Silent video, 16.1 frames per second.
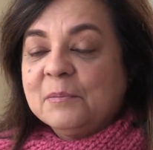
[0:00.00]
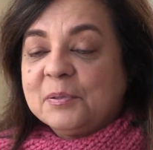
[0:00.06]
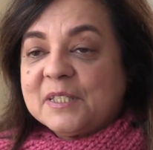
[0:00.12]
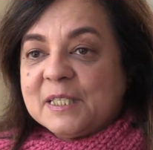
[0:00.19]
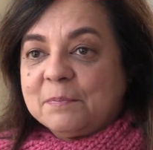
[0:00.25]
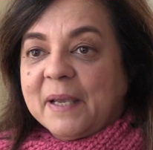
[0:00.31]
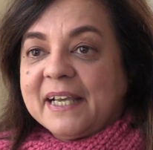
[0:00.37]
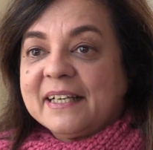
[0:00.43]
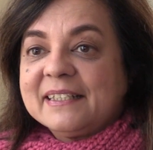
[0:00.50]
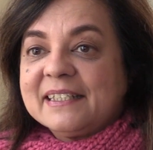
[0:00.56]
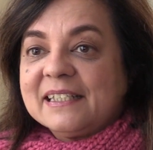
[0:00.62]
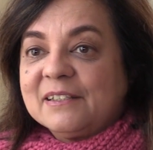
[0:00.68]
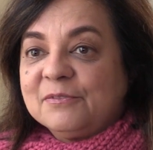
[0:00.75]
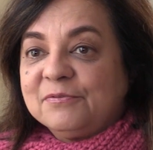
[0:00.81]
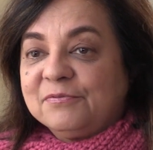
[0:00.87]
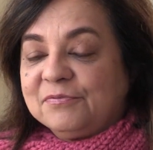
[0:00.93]

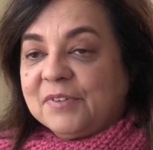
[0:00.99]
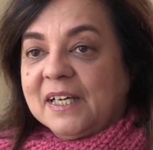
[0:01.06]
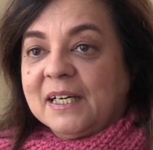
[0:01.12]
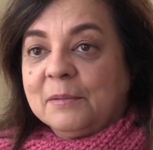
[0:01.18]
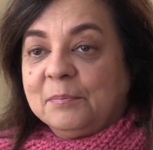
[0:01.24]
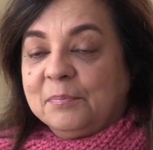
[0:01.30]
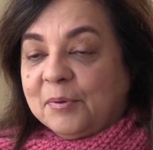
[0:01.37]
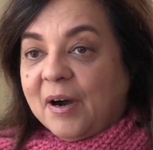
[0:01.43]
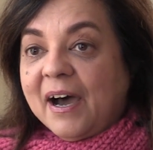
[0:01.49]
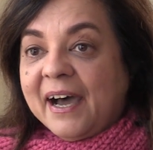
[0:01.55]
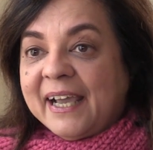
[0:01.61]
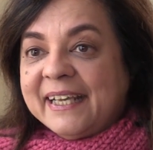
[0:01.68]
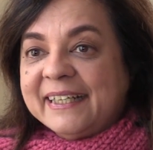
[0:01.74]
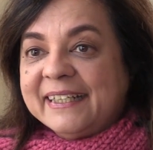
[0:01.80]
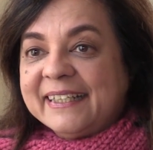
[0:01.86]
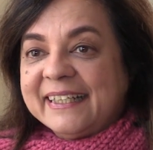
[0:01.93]
prospective uh,
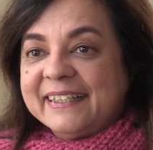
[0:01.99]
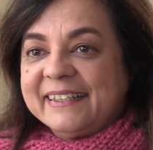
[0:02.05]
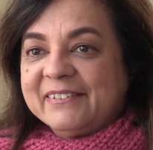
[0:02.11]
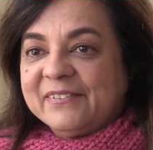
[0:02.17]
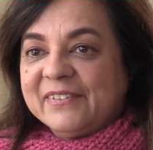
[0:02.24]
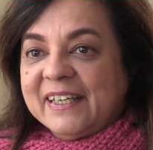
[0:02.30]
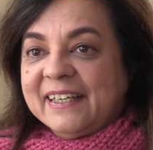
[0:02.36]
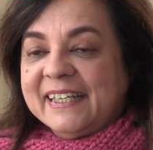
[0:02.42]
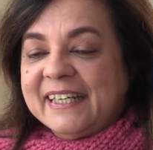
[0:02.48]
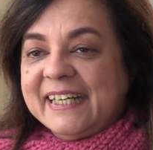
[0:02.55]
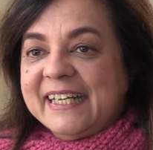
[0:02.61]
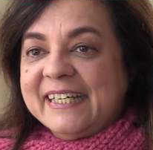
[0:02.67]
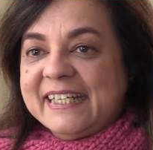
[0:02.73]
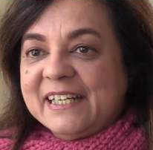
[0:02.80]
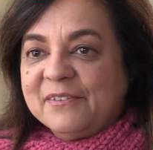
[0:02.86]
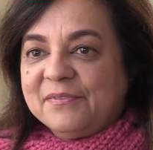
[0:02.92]
bride uh, in an
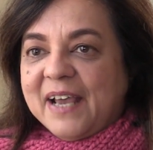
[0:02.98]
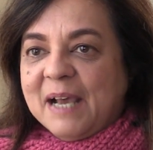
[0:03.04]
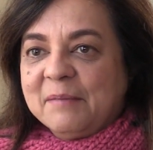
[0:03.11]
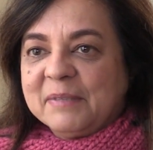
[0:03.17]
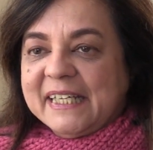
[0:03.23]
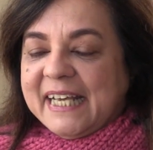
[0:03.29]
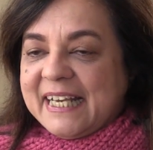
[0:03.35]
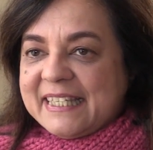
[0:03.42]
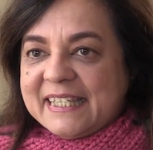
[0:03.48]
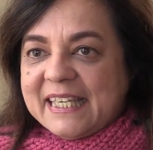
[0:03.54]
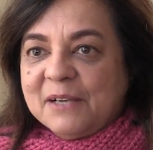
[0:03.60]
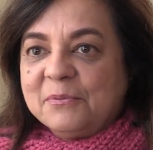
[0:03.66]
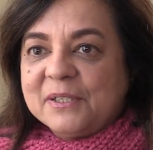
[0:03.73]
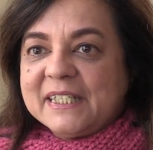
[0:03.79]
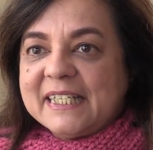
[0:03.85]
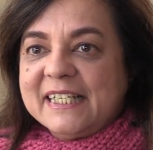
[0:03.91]
Indian family, as
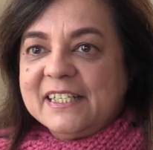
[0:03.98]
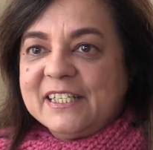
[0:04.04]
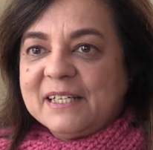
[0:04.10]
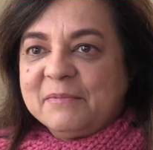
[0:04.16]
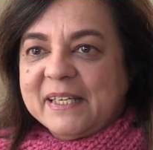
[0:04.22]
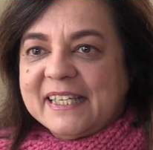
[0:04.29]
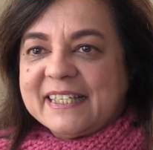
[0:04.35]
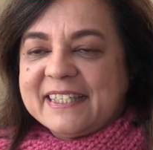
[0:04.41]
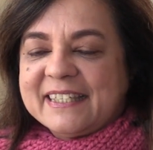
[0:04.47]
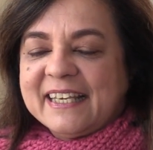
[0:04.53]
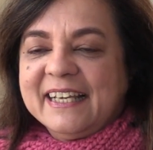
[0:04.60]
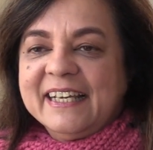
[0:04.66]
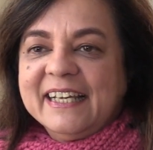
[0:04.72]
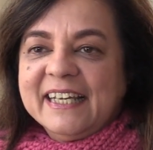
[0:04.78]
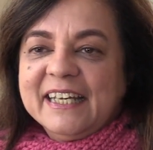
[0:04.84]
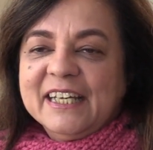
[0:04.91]
they were teaching me this.
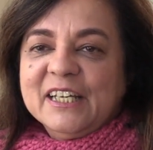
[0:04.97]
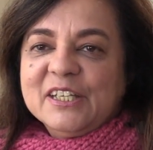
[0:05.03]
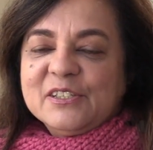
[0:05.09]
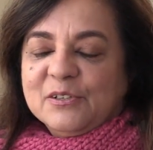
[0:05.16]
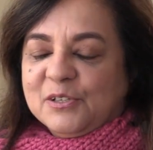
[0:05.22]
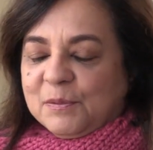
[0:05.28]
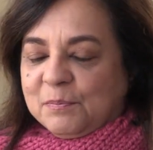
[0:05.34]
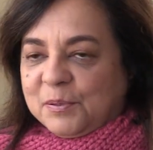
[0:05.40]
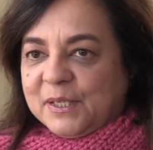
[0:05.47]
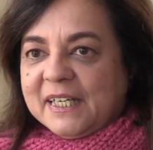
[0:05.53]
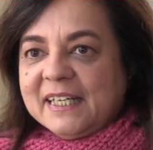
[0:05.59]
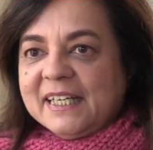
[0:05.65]
So, to put